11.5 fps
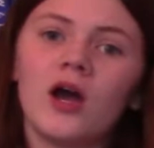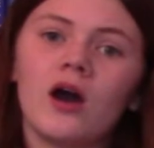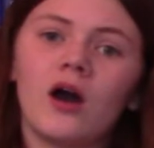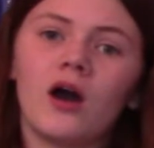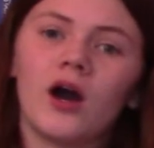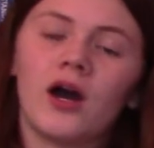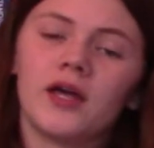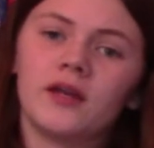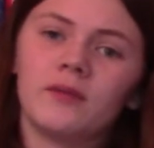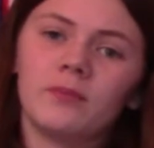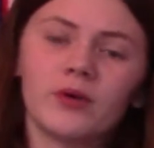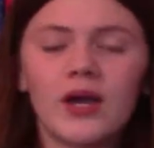
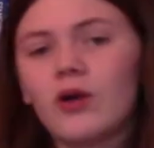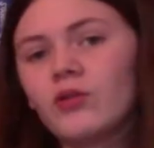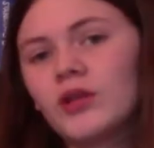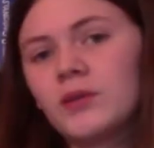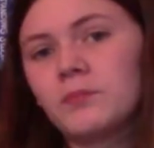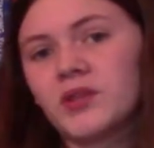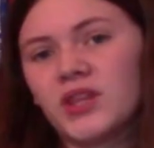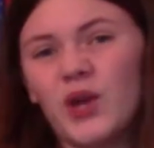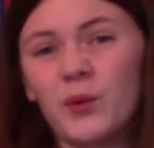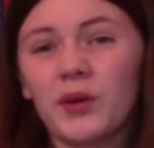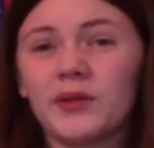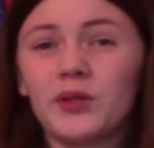on book outlet, but they
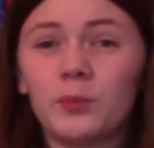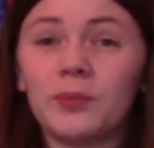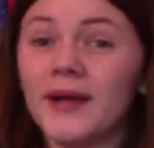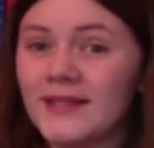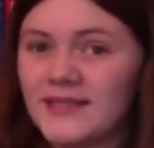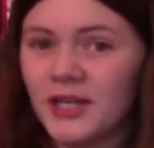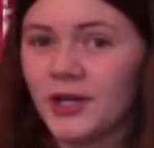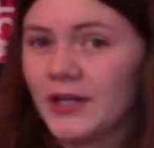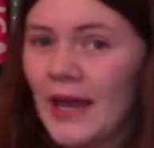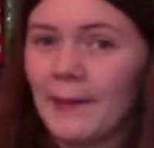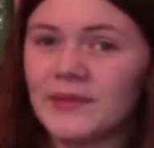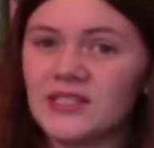were a little pricey on
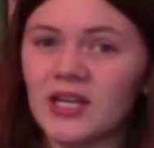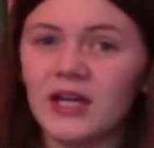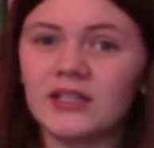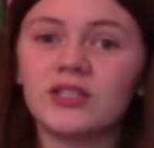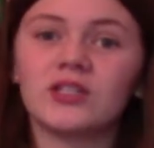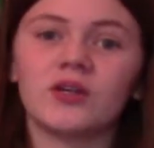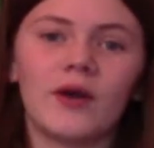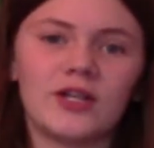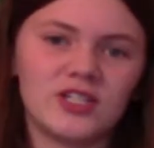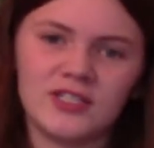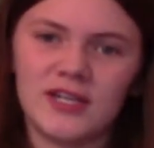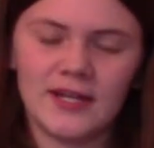Amazon, so I
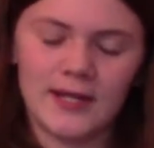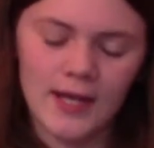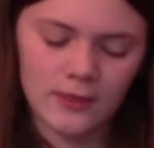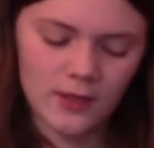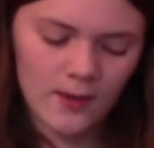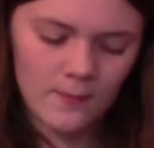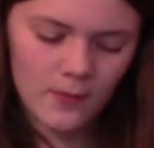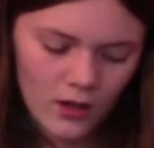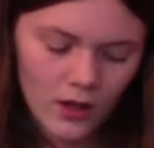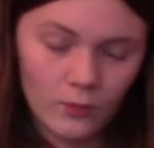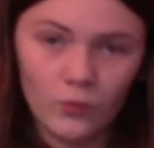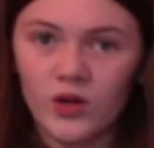just didn't get them.
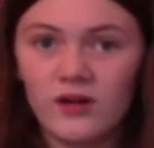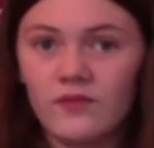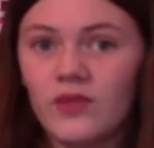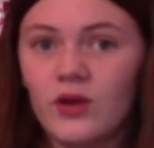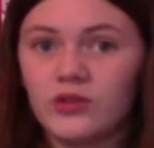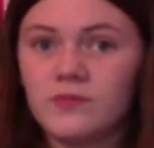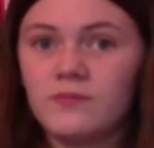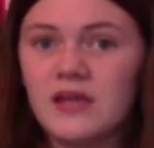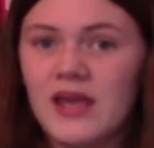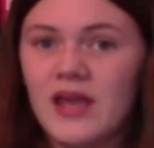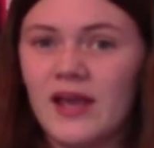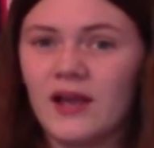One of those
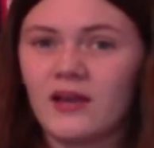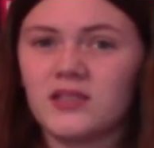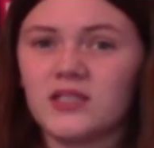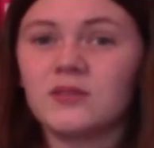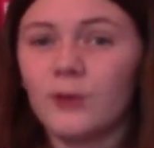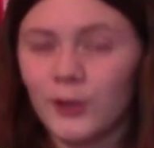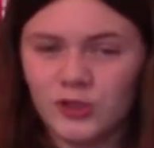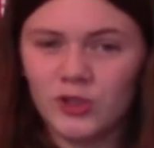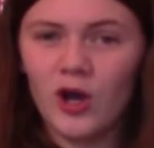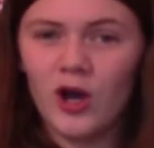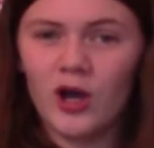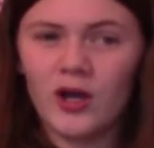being Smart
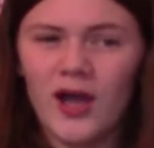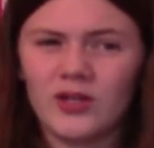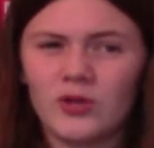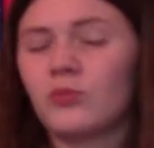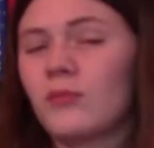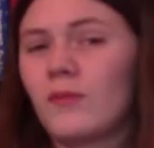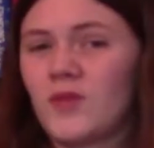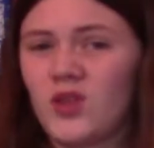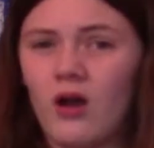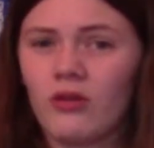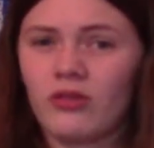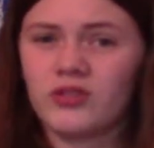Dog. I don't remember the
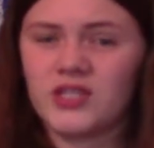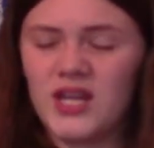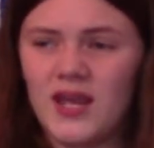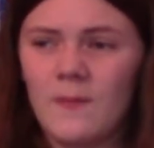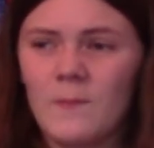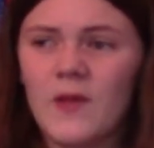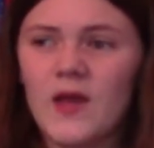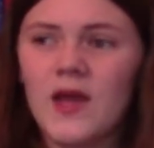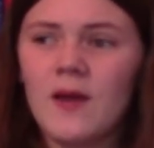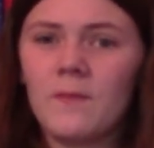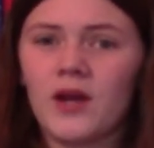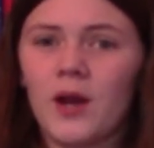author's name,
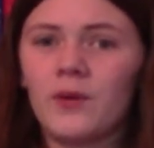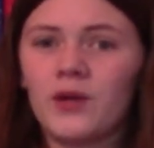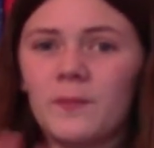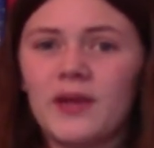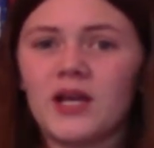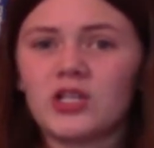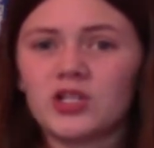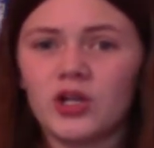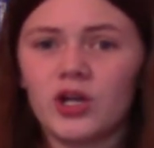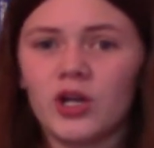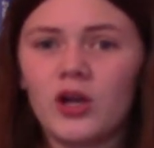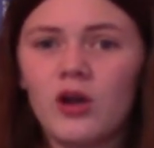but I'll put a
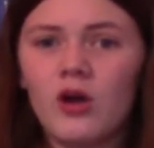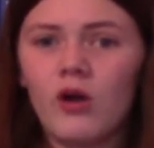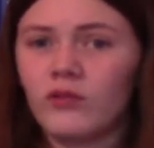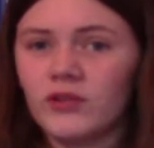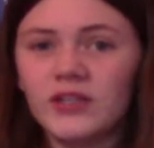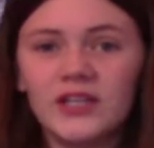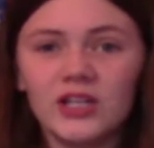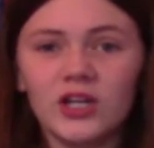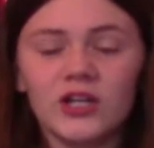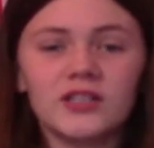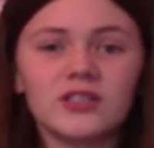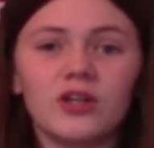picture over here.
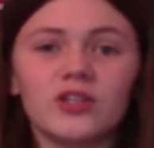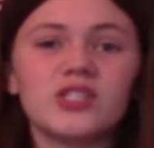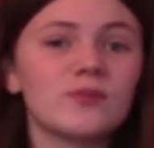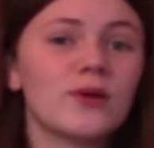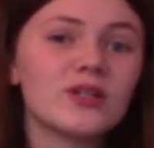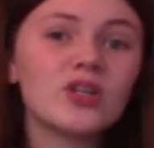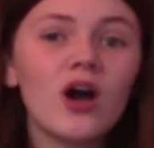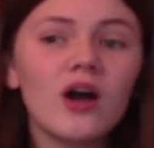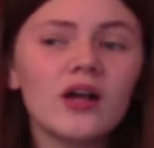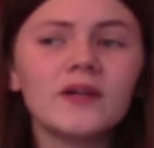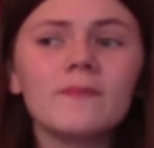It's called Smart Dog,